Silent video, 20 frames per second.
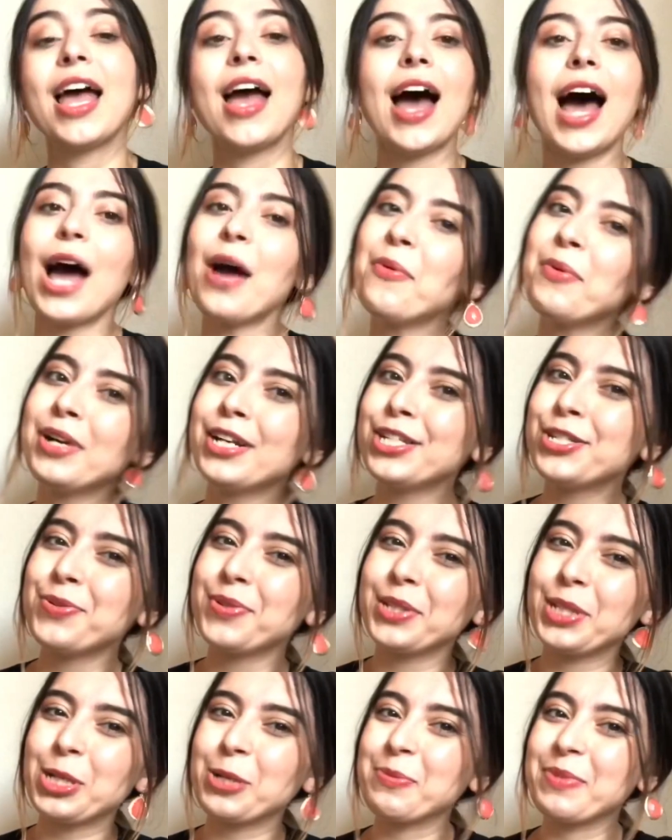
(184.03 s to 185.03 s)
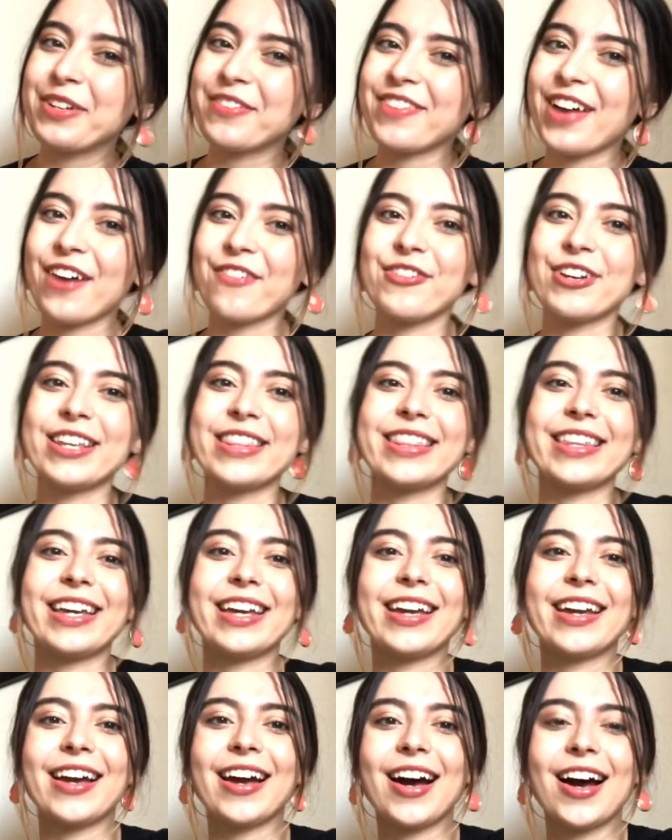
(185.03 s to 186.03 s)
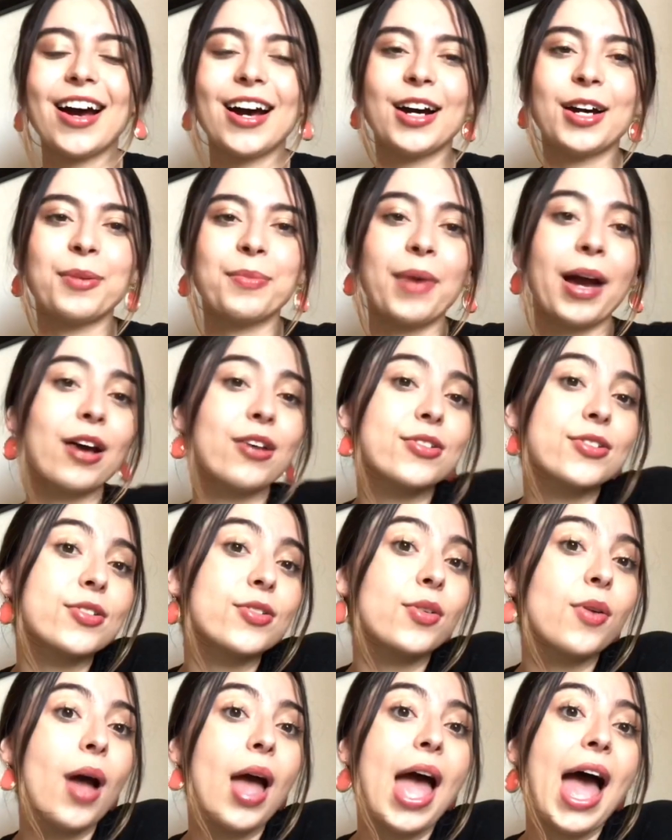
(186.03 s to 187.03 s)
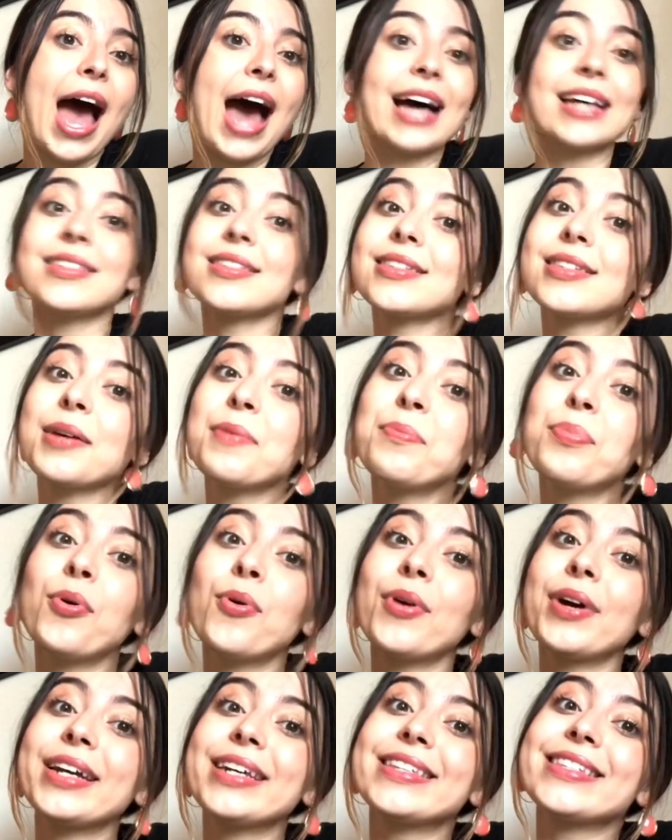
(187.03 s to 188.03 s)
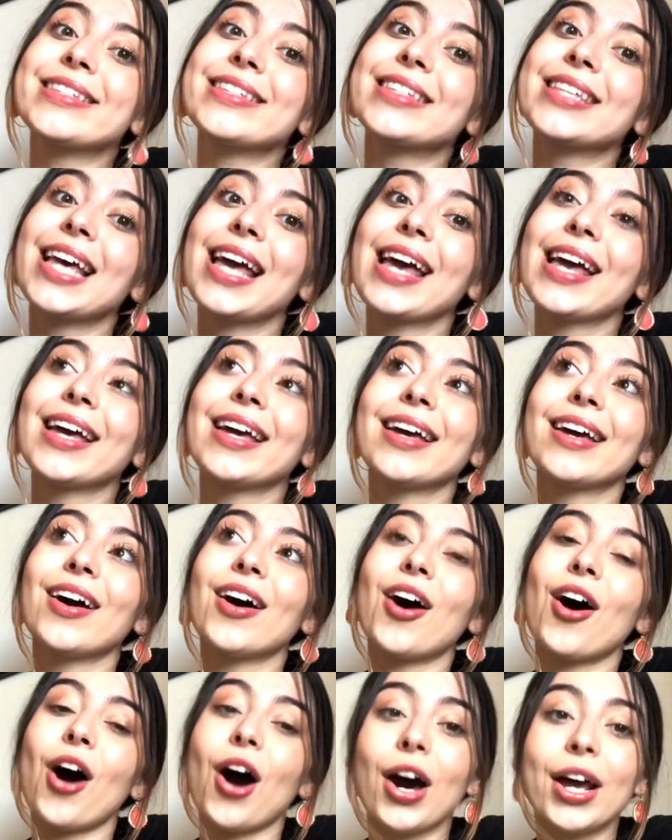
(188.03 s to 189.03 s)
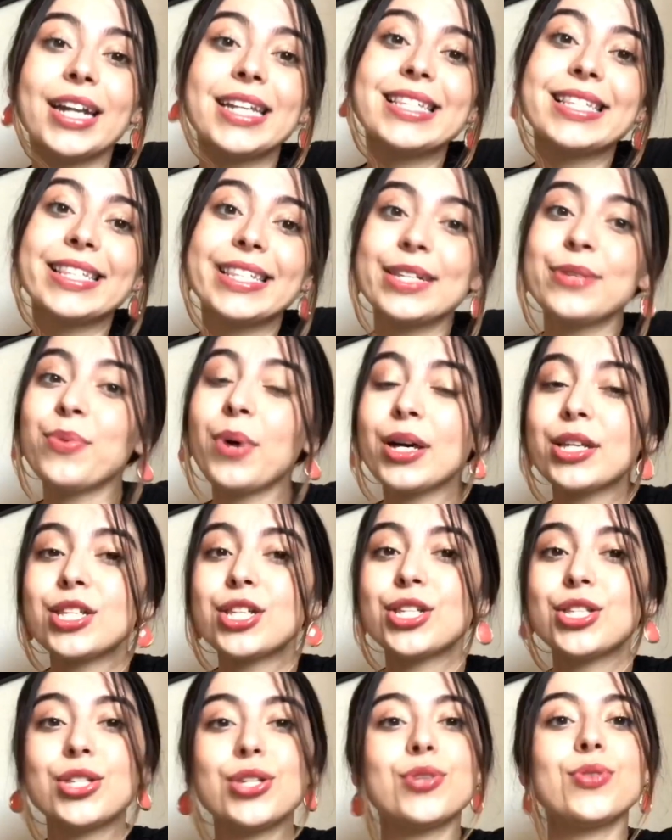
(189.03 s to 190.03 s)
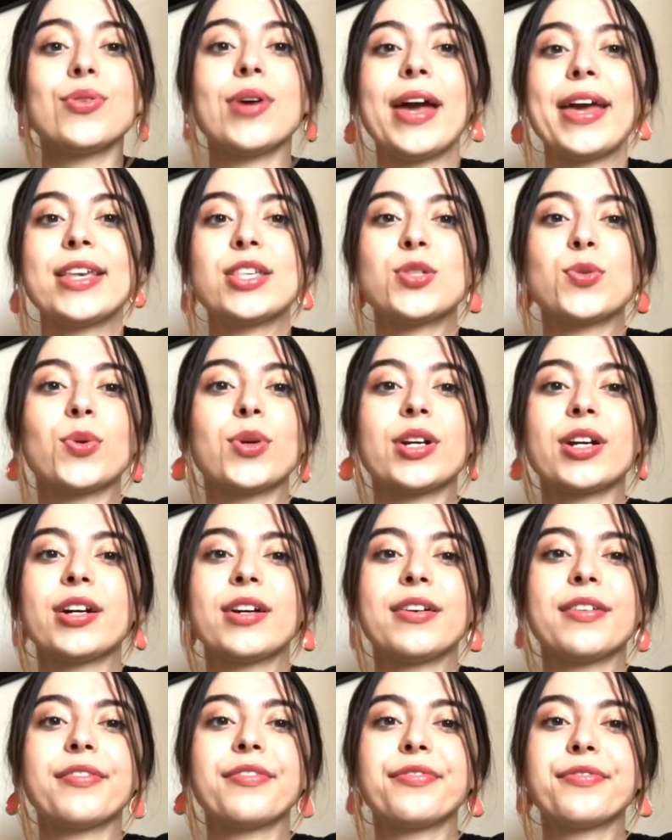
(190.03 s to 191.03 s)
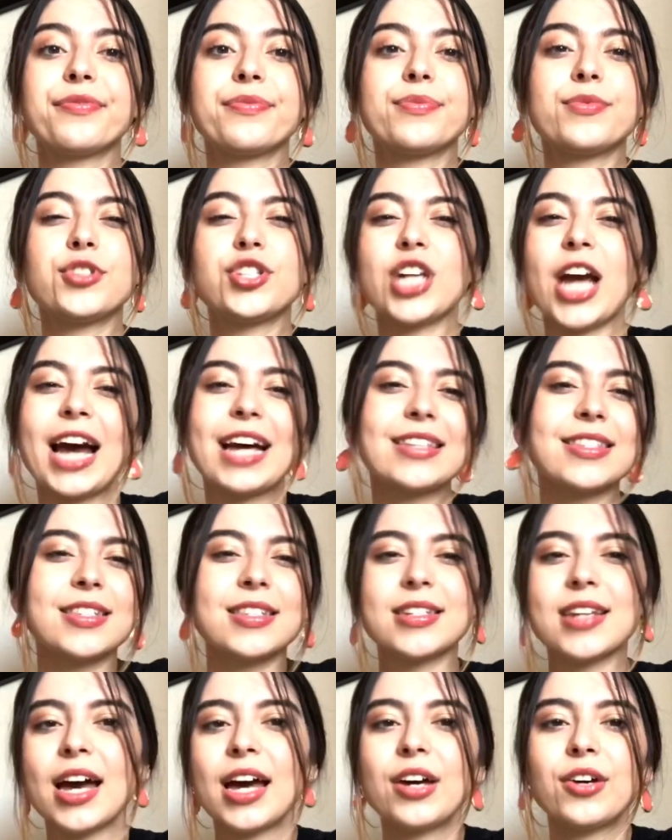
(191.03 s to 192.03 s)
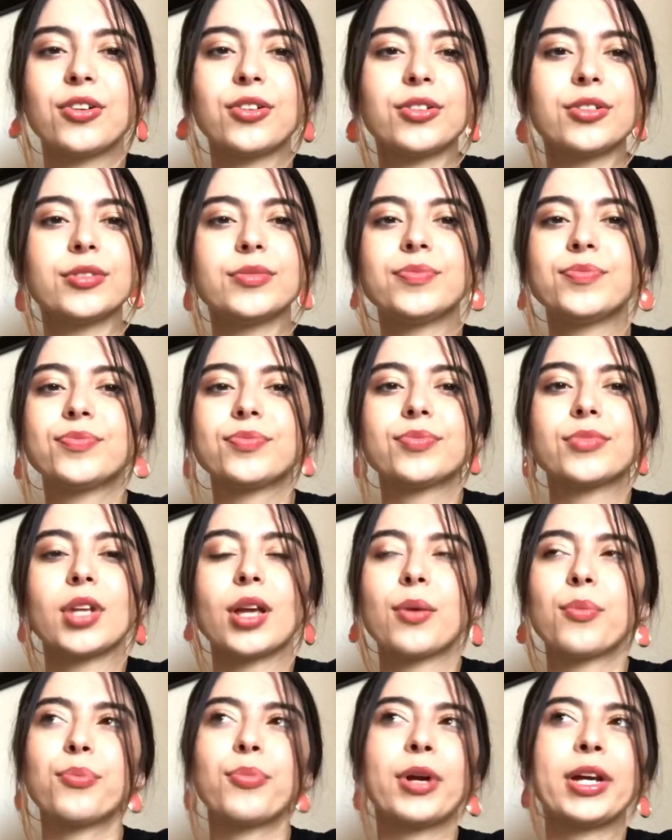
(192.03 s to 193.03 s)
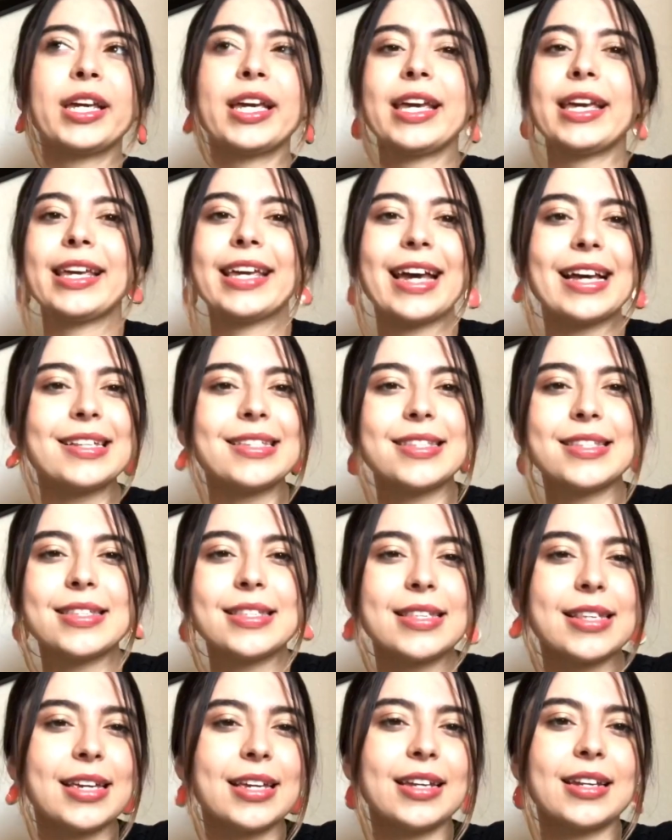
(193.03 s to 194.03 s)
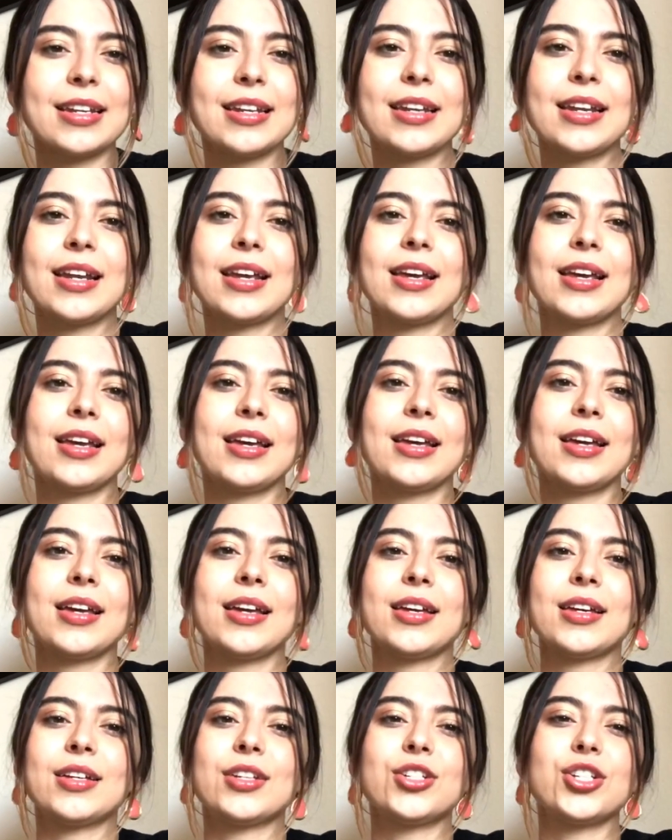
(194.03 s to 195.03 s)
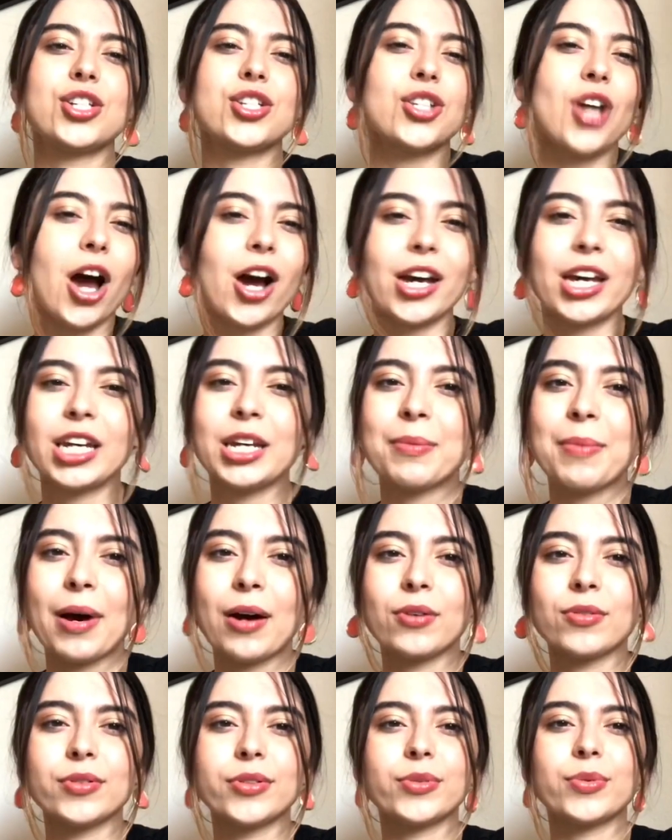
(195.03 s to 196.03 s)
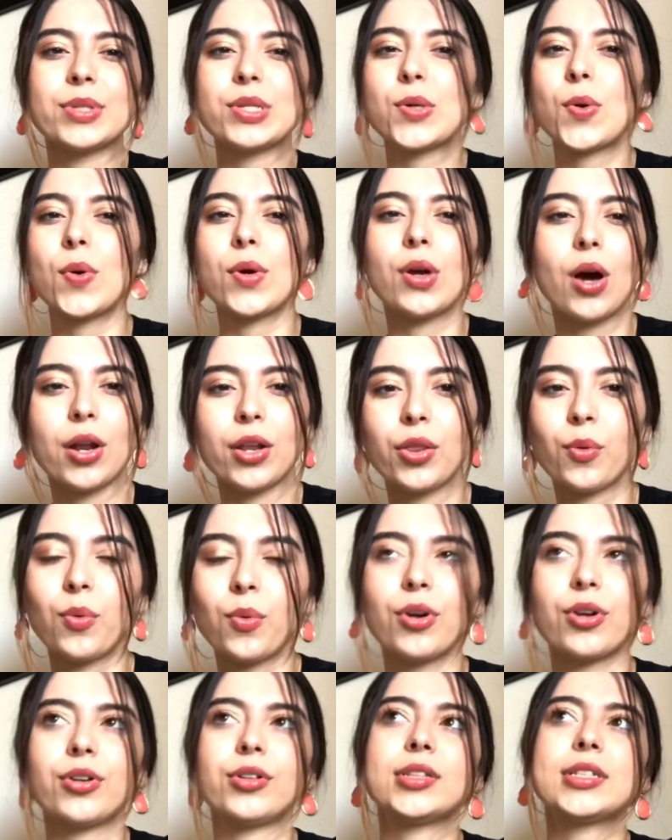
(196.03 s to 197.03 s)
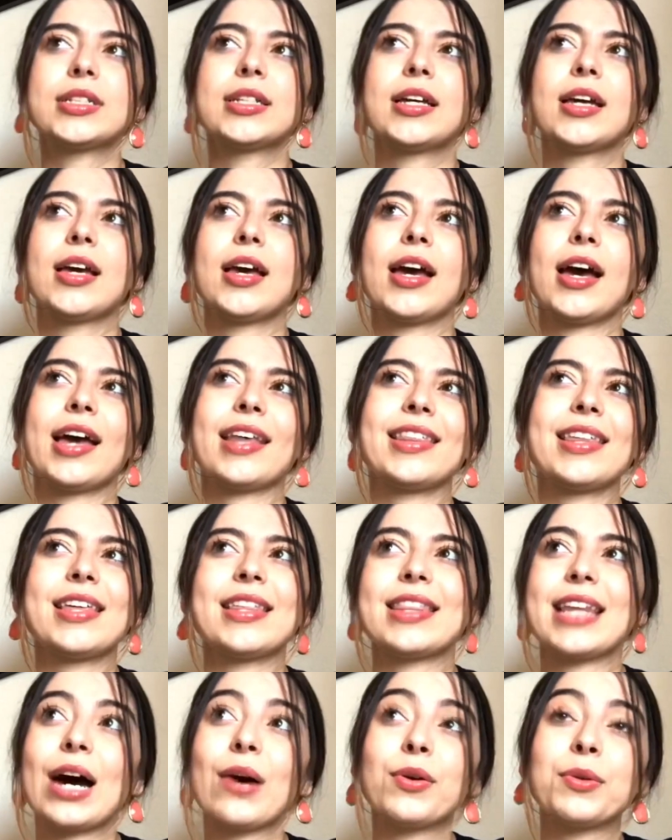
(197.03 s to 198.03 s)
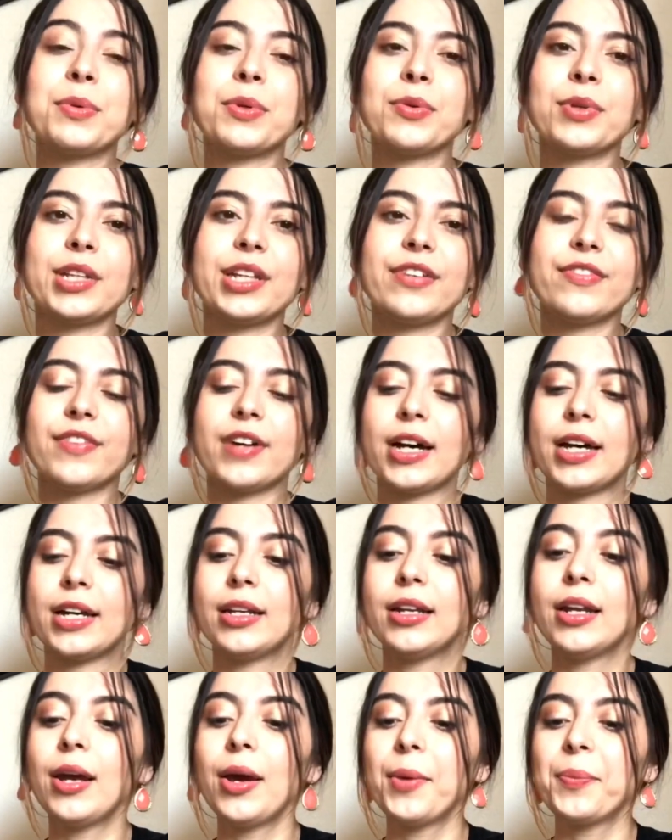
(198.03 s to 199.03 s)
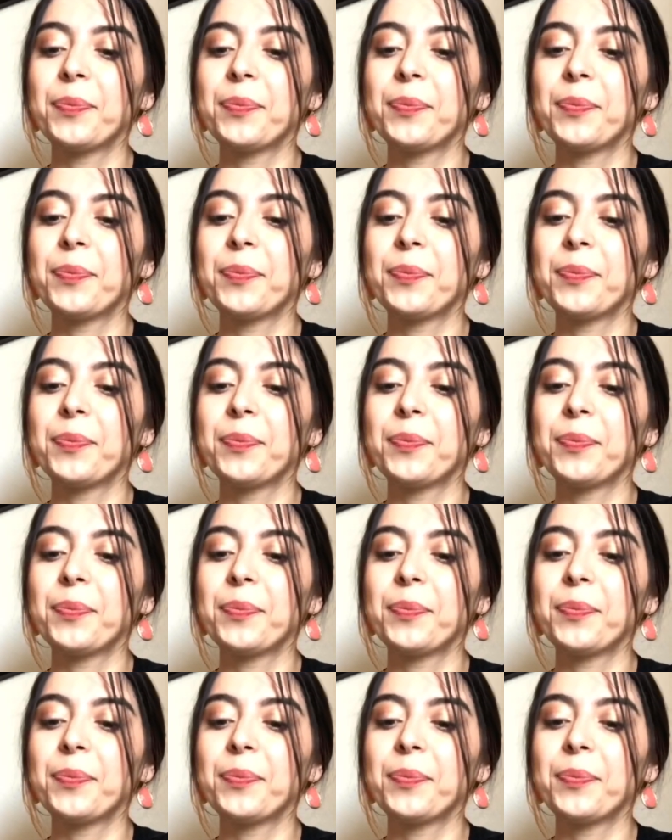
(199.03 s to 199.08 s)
I want to do a little bit of everything. I also, at some point, honestly want to do a sort of chat style, bringing guests in and just talking about what's going on in the world. I think that would be really fun.